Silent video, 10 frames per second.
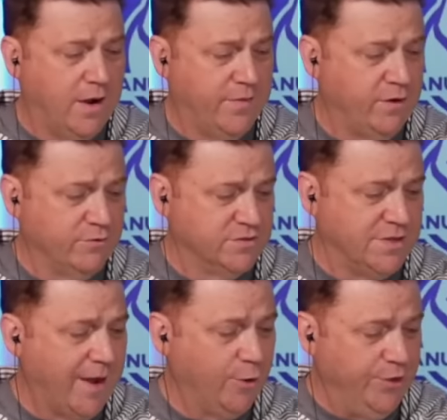They are just
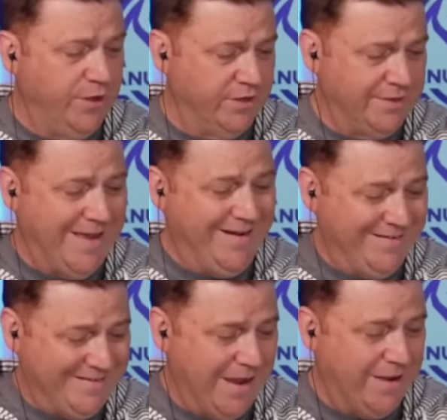dialed in and getting
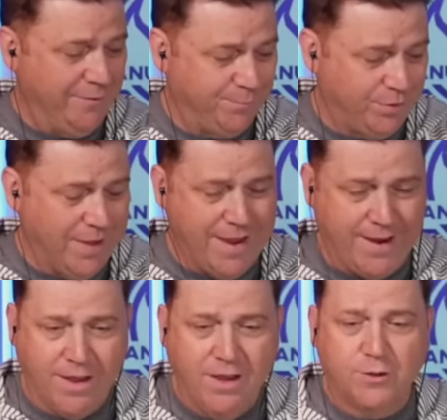it done and
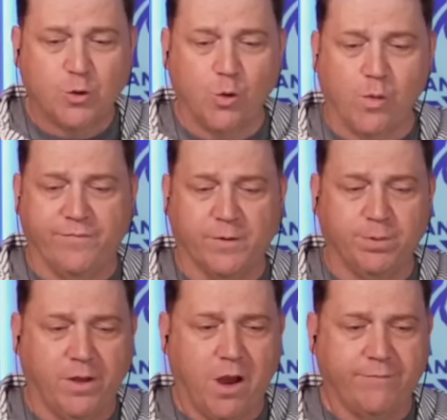playing terrific
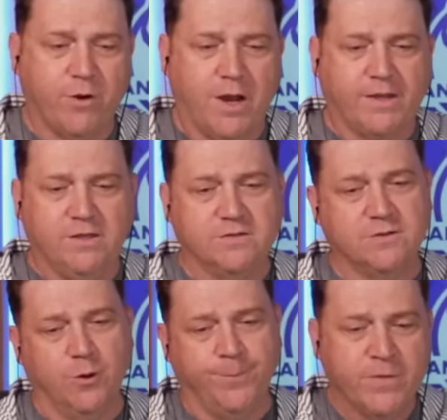playoff hockey.
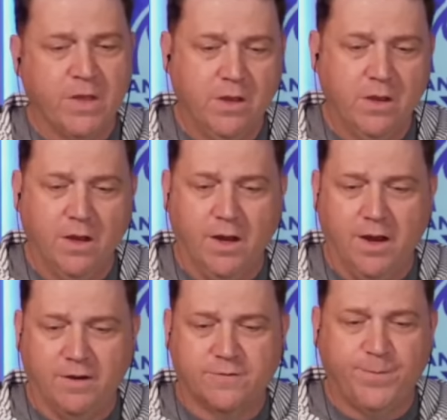So
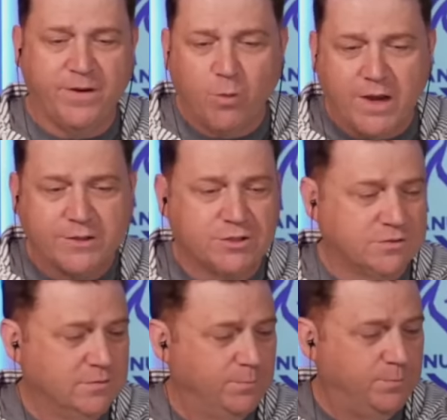it's fun to
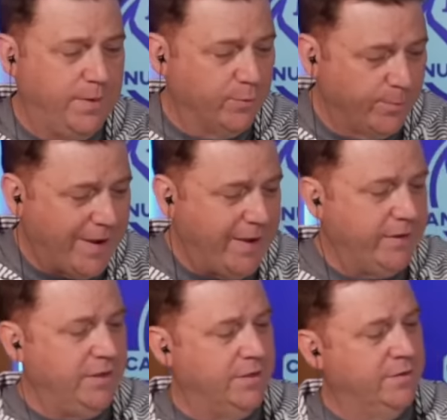watch. People are buying
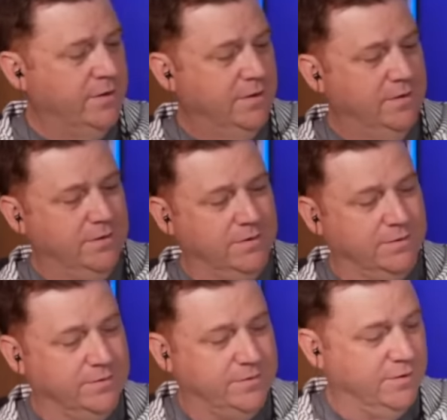in,
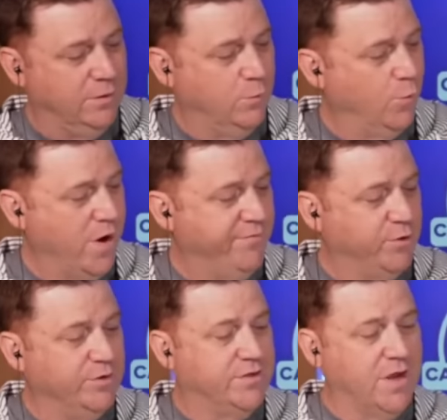and we're having a
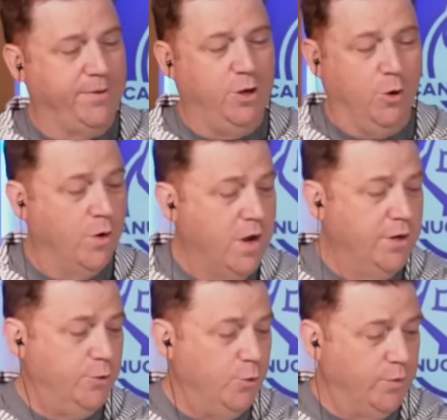good time here
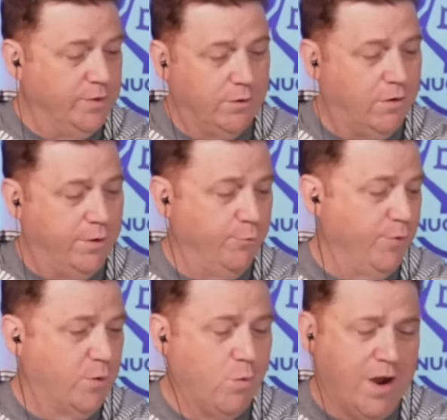doing it on
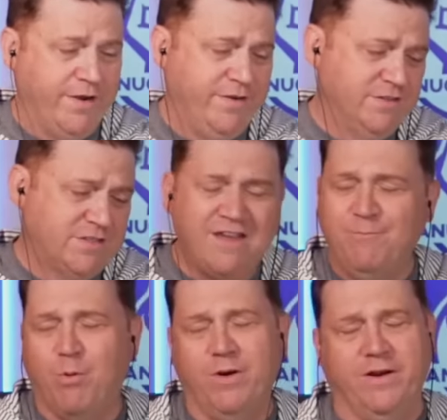Rink Wide. And as Dave
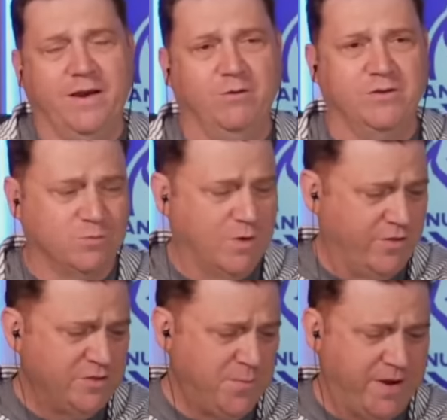pointed out as well,
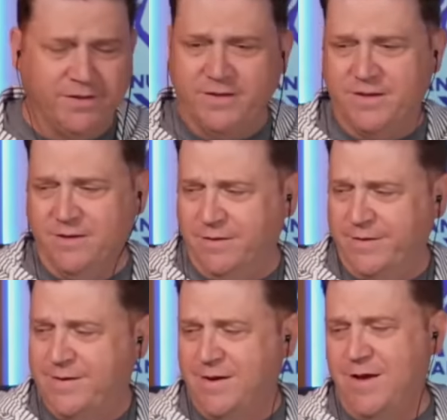this penalty kill,
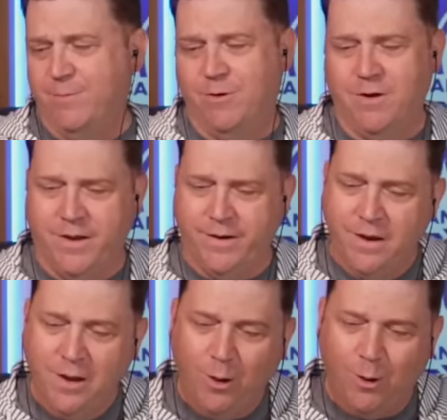like, come on,
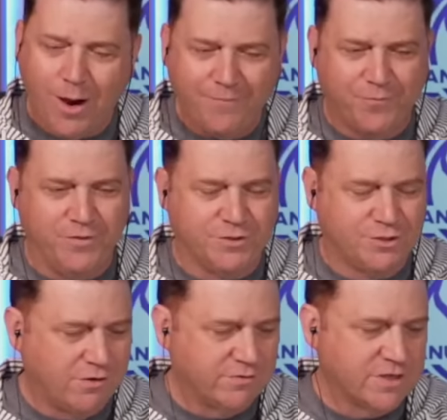off the
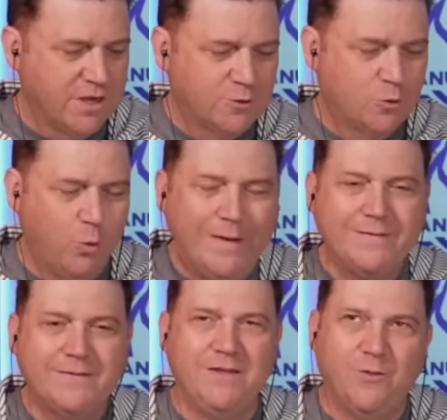charts
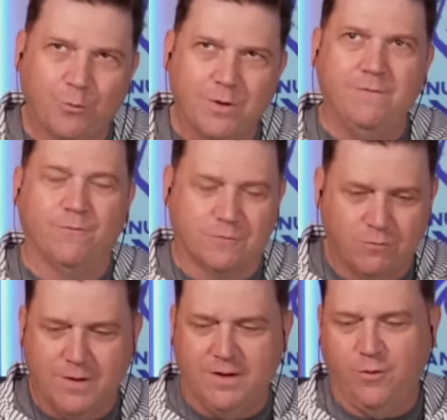23 for
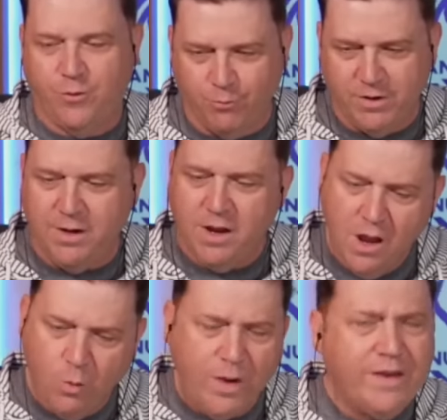23.
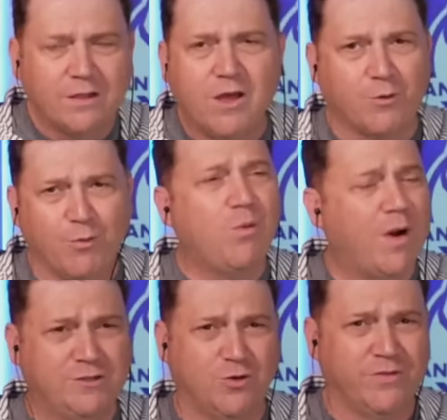We did a lot of rink
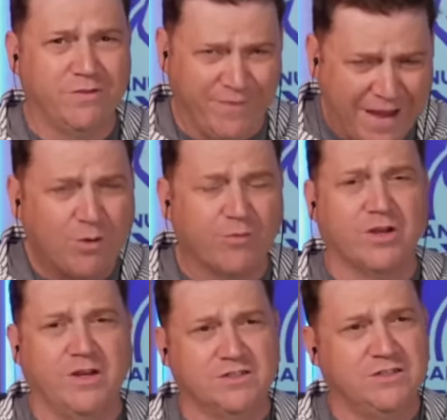wides during the Vancouver
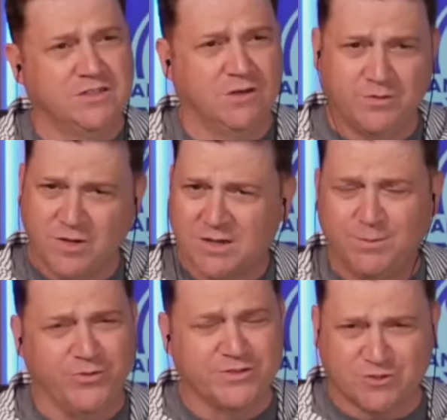Canucks season and talked
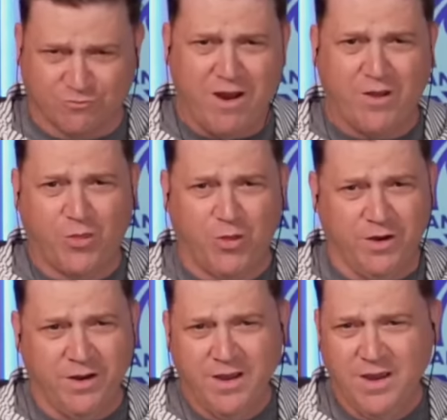about the strength
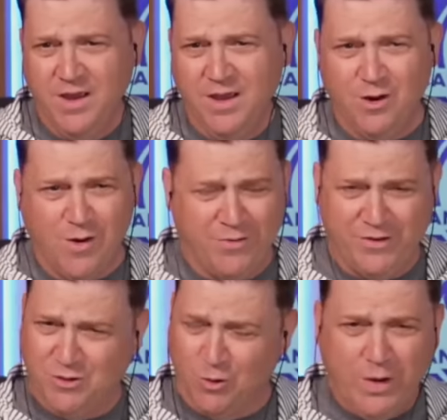and, how they
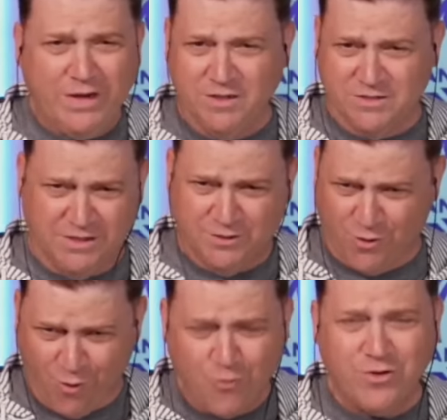took a weakness and
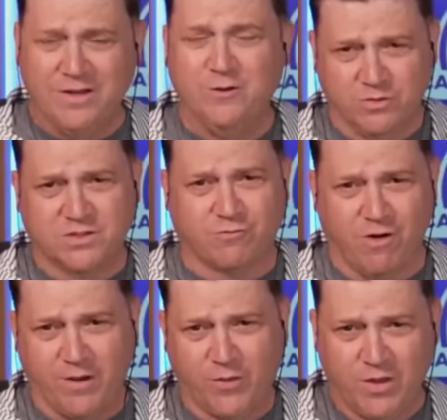turned it into a
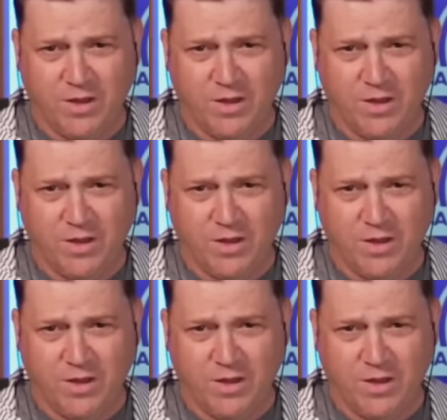strength.